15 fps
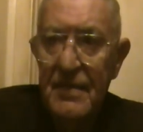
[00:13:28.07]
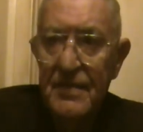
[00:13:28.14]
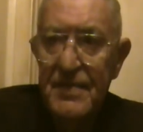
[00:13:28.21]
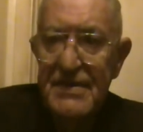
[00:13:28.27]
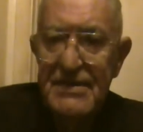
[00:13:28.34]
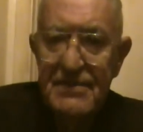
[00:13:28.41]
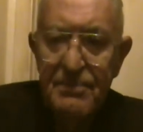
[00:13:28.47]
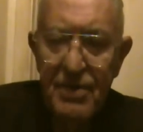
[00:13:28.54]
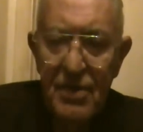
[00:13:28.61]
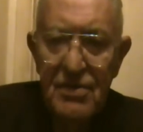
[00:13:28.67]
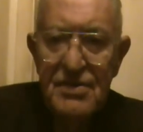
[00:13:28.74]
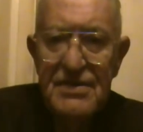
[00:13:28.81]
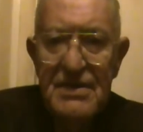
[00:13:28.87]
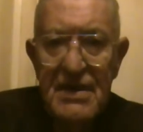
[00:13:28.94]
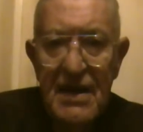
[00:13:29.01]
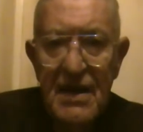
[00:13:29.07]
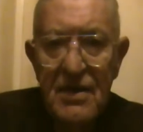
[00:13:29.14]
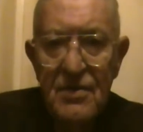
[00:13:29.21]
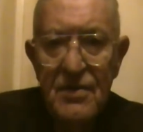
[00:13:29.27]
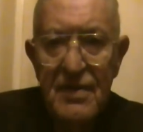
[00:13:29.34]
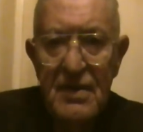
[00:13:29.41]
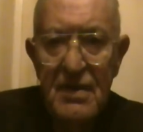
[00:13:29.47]
But suppose
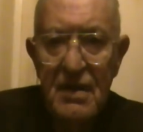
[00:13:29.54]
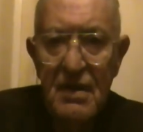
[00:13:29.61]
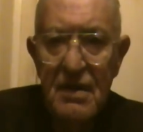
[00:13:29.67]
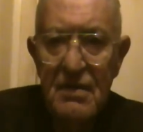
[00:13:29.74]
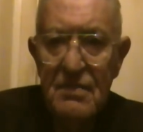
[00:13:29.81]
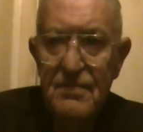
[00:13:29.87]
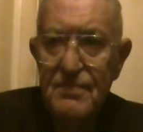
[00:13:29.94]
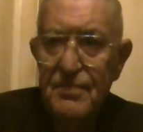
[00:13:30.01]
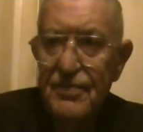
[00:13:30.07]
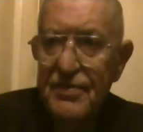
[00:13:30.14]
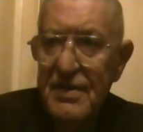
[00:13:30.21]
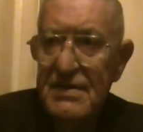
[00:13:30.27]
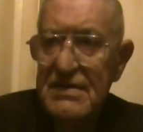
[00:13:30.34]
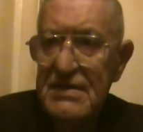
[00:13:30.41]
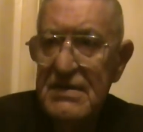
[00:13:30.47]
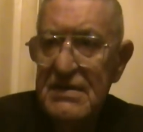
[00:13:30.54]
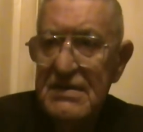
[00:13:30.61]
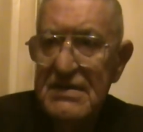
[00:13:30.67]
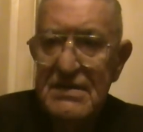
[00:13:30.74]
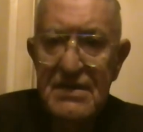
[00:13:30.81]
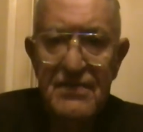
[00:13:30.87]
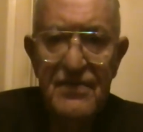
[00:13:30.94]
now that our present
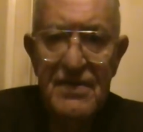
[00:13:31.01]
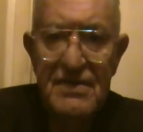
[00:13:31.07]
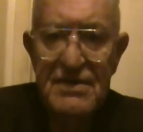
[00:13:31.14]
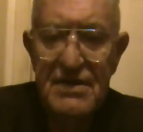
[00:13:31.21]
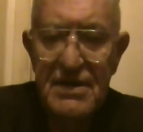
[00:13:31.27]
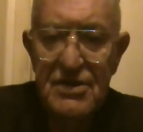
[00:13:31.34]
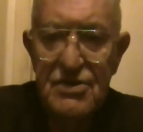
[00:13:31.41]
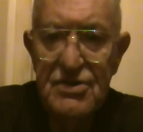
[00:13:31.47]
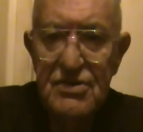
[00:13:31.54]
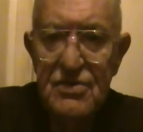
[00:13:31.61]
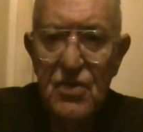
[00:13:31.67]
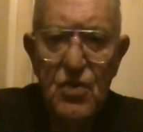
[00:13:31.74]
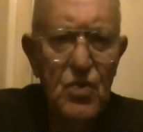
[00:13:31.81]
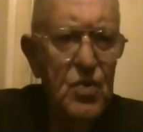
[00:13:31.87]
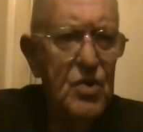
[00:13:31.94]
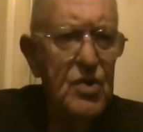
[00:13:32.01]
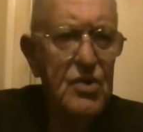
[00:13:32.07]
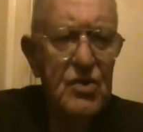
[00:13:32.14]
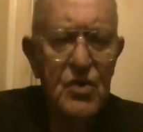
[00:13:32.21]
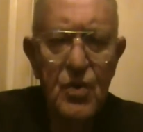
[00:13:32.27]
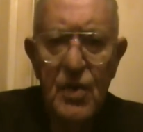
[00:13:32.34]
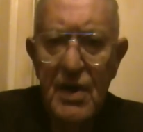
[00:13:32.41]
civilization
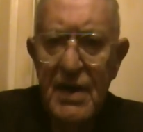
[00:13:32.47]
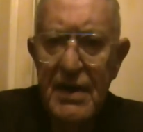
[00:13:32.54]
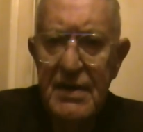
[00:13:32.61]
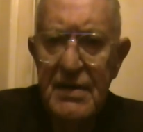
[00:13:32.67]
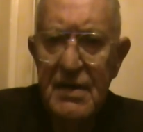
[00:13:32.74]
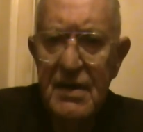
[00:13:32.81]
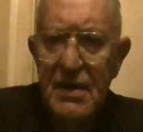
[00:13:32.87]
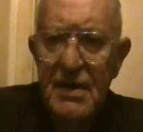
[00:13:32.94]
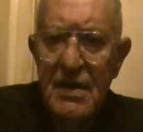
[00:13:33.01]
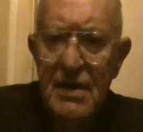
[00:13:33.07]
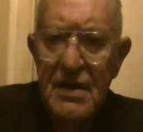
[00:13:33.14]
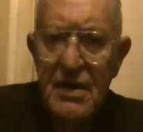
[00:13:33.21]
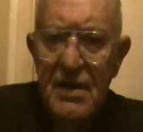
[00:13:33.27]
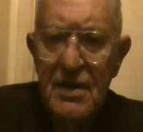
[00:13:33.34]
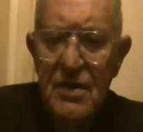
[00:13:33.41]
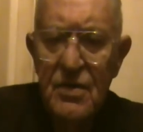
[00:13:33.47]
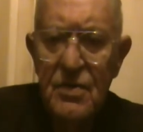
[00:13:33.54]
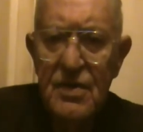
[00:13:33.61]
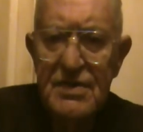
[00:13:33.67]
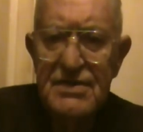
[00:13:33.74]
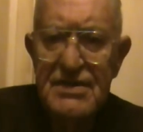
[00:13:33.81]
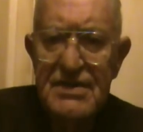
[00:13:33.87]
worldwide
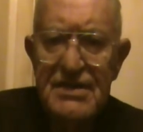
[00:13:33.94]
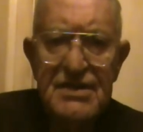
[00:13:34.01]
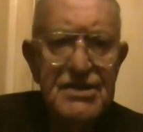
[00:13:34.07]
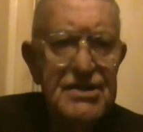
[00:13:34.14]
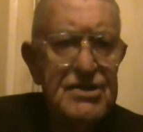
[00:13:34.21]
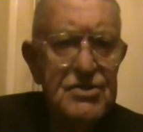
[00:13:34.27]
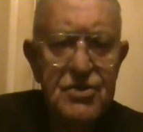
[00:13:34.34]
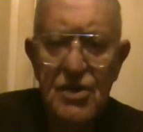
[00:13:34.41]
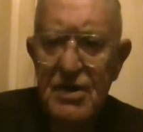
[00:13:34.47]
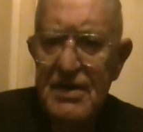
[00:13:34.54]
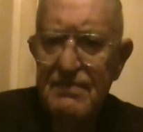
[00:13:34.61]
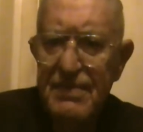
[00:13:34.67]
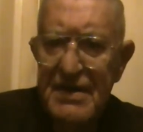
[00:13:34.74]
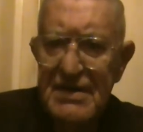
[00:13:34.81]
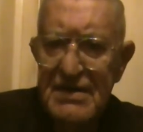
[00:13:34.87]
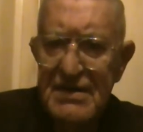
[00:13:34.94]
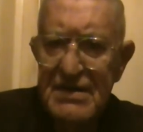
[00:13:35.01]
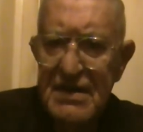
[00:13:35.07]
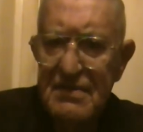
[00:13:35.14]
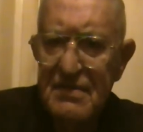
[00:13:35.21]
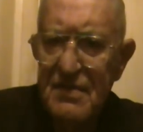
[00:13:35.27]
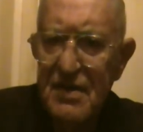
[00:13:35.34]
was destroyed by
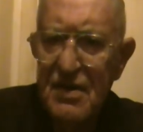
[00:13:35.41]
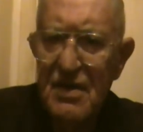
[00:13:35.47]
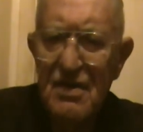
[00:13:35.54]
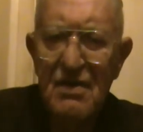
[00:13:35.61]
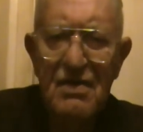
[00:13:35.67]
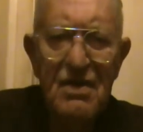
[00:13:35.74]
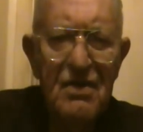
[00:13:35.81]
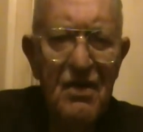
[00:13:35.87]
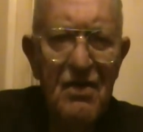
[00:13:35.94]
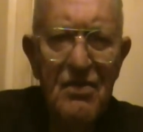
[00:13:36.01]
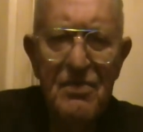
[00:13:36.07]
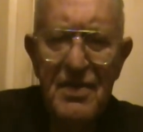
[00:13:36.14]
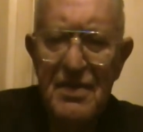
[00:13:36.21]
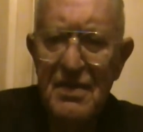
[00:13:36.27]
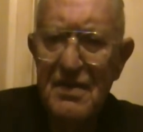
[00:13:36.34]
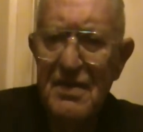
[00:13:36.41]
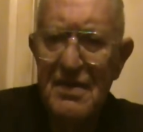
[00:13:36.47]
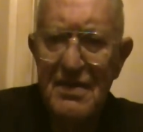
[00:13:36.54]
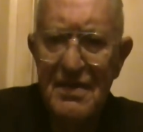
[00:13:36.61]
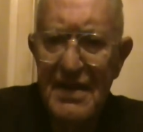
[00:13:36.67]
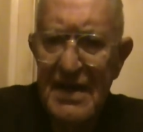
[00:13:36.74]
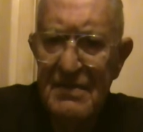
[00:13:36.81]
some global
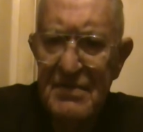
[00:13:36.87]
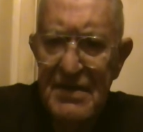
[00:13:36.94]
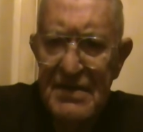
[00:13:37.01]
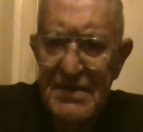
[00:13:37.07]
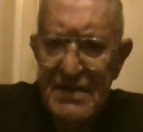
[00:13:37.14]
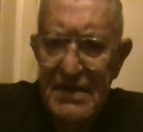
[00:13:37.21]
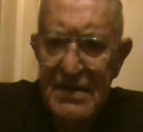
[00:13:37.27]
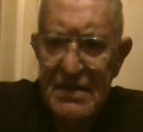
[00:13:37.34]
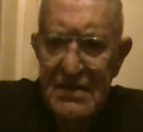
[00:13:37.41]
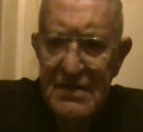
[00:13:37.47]
calamity.